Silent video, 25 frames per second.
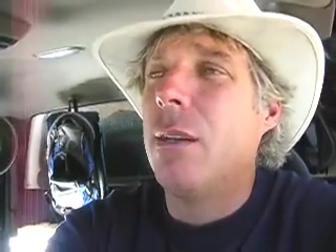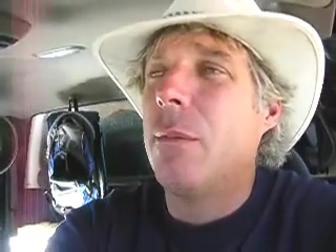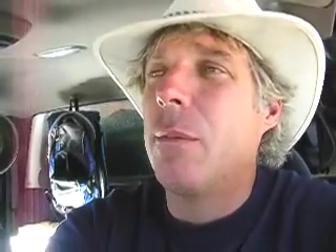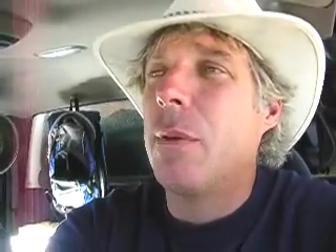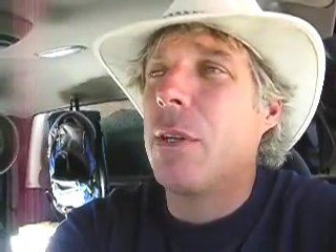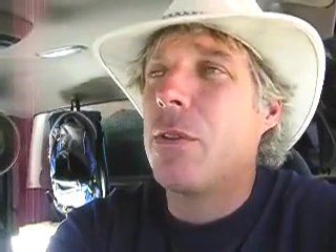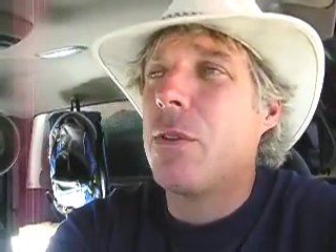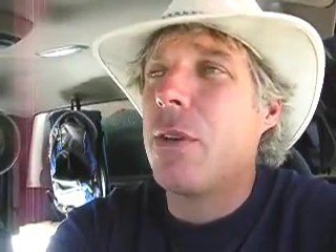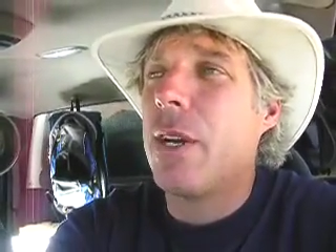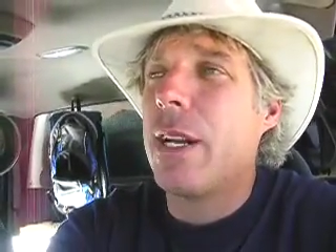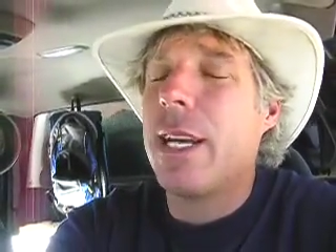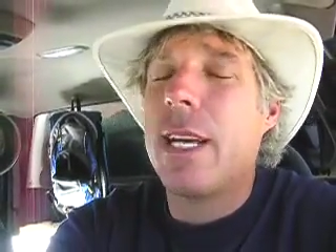I'm
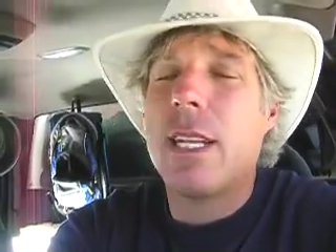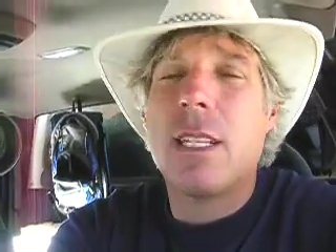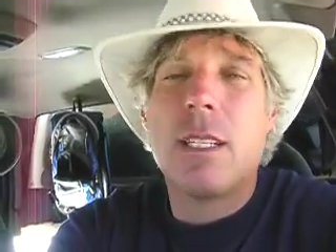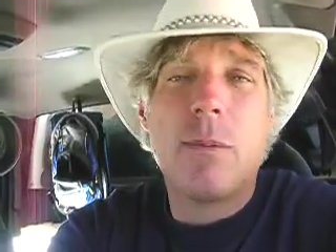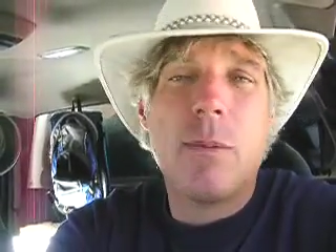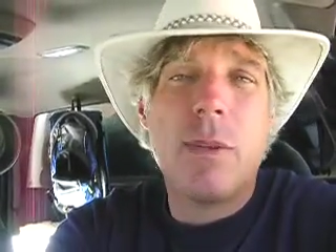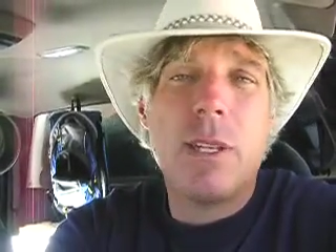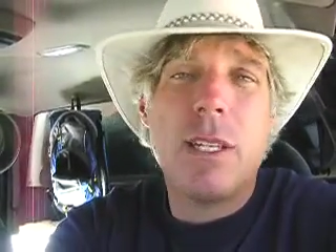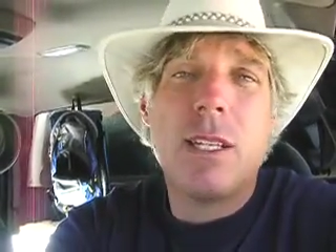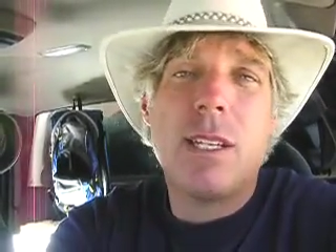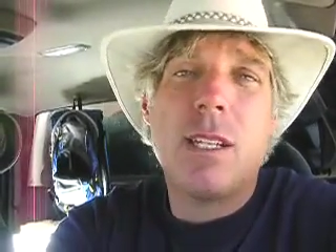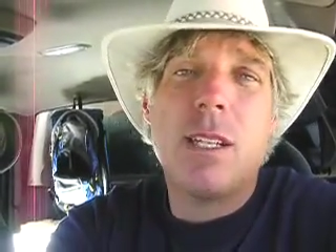going to try to get
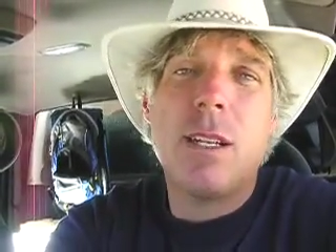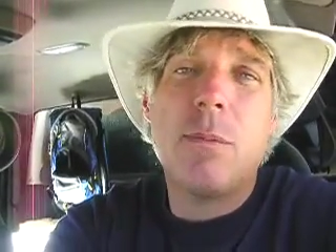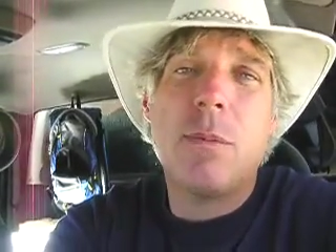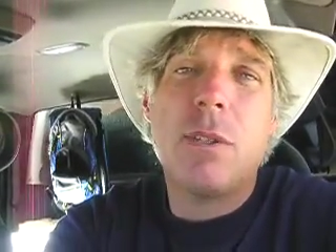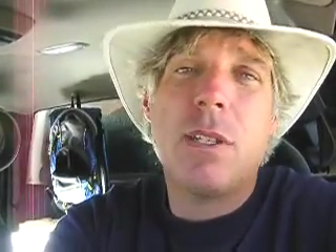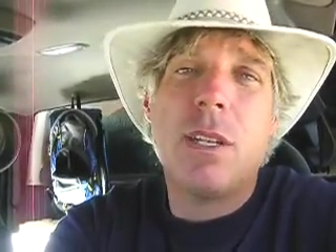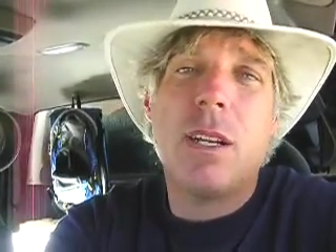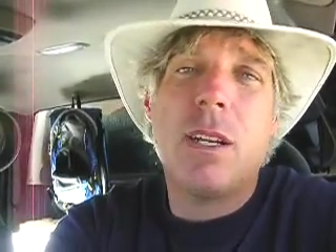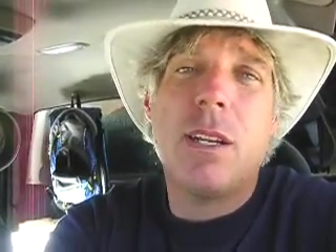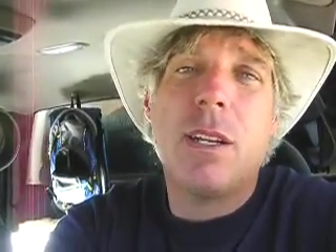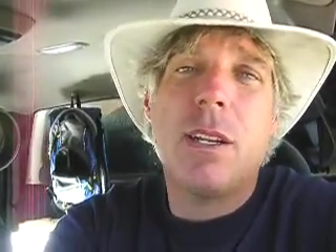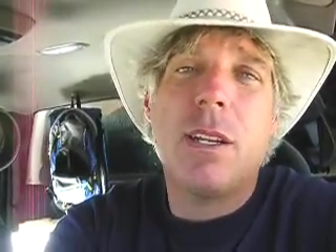some of these clips
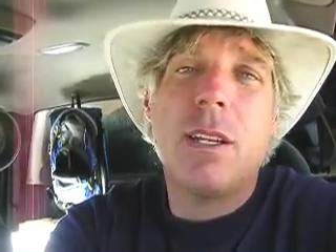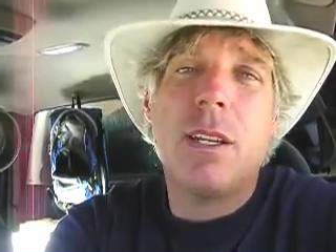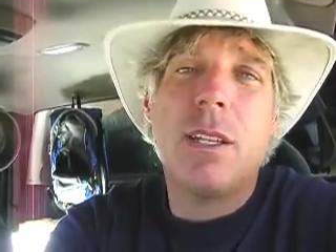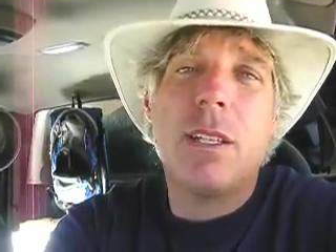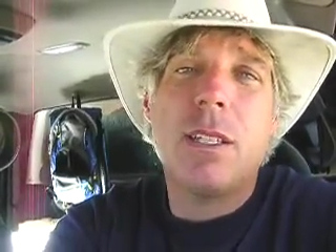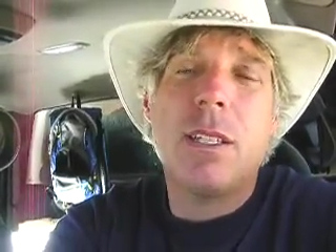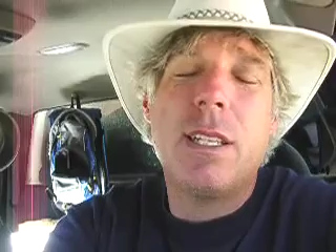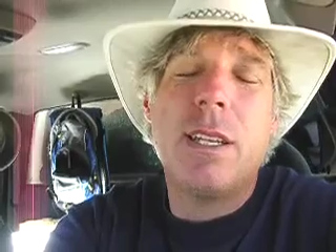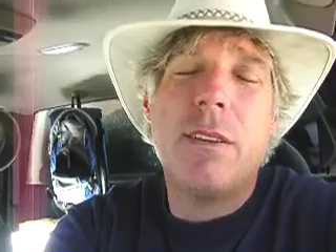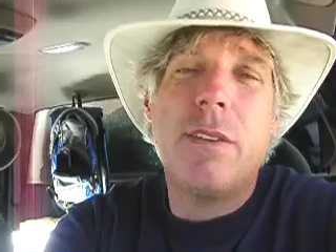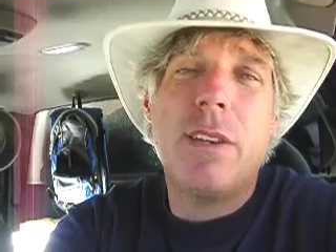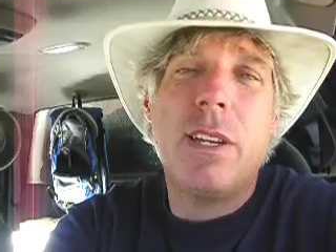on uh,
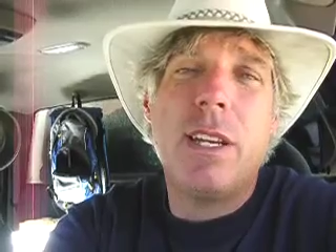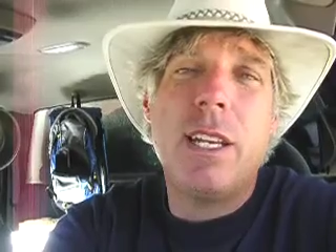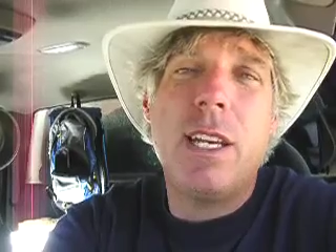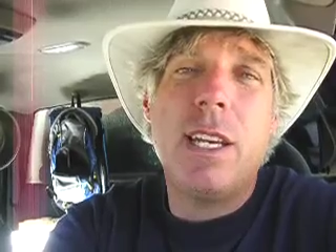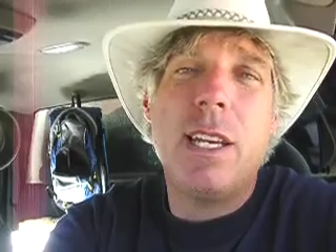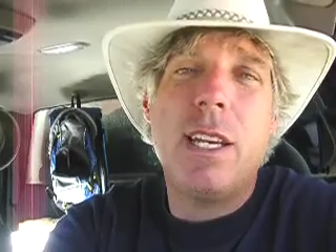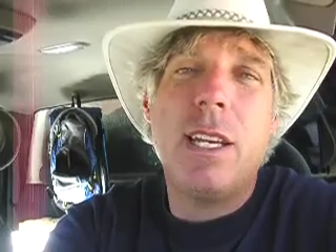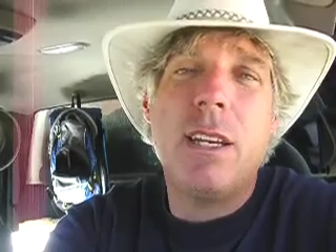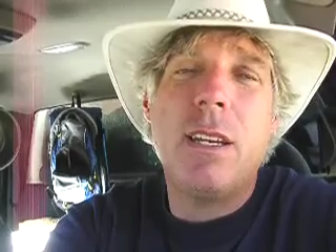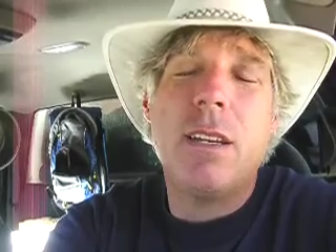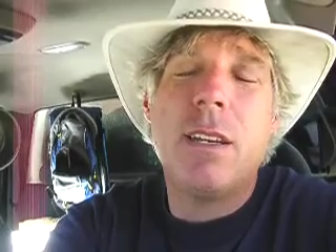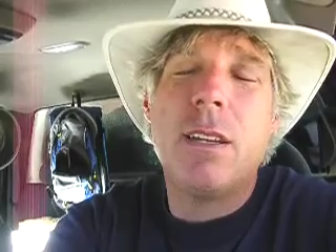D V
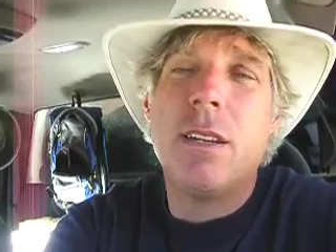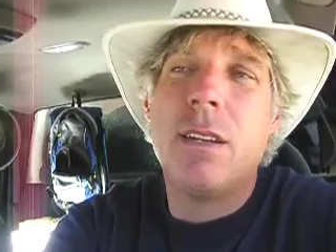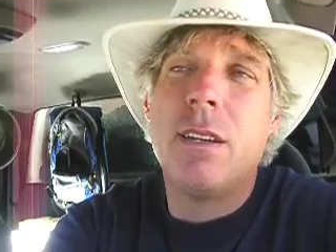D